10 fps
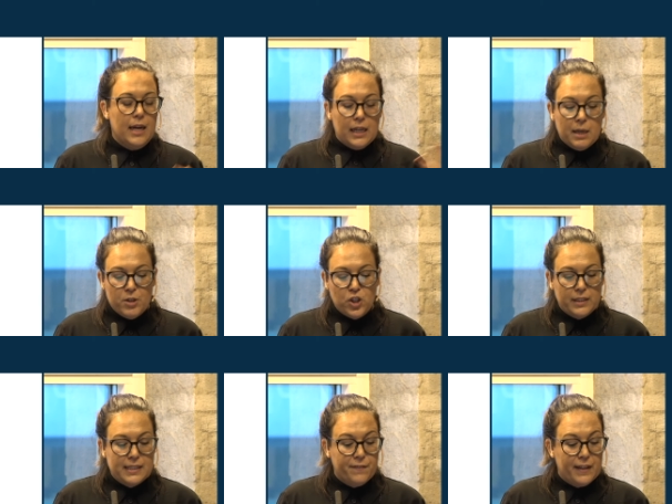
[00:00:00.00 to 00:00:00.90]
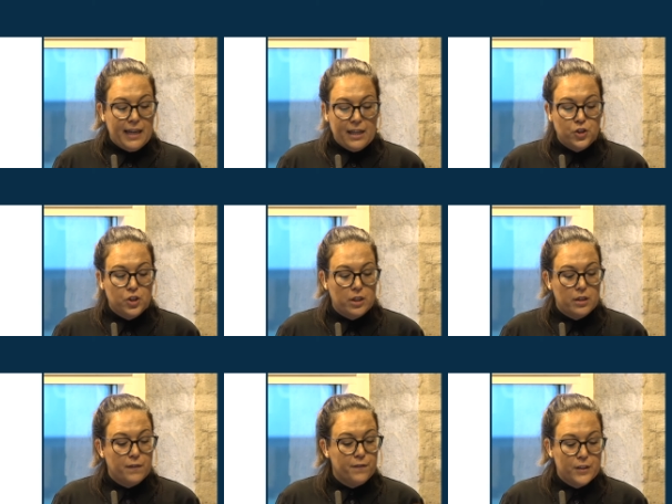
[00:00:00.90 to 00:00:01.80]
image classification,
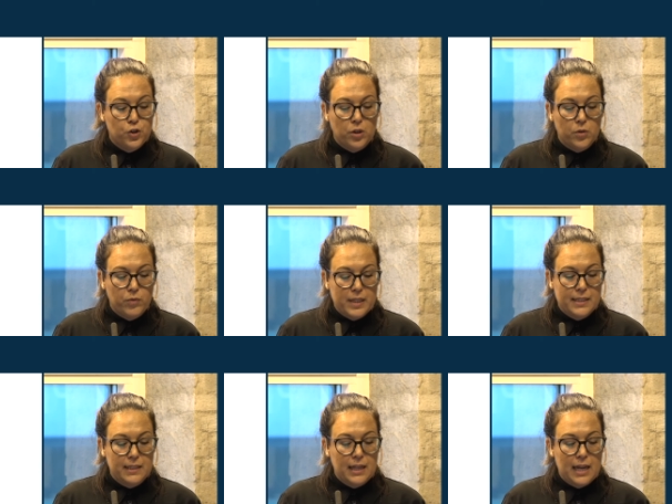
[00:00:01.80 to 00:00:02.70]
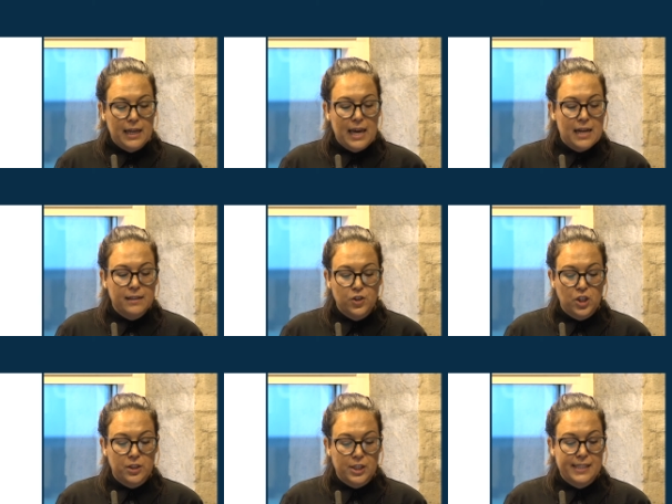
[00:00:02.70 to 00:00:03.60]
visual reasoning, English
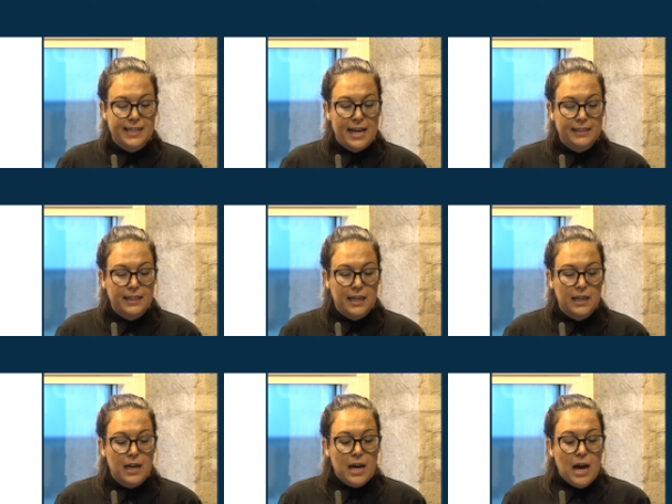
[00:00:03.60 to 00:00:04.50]
understanding,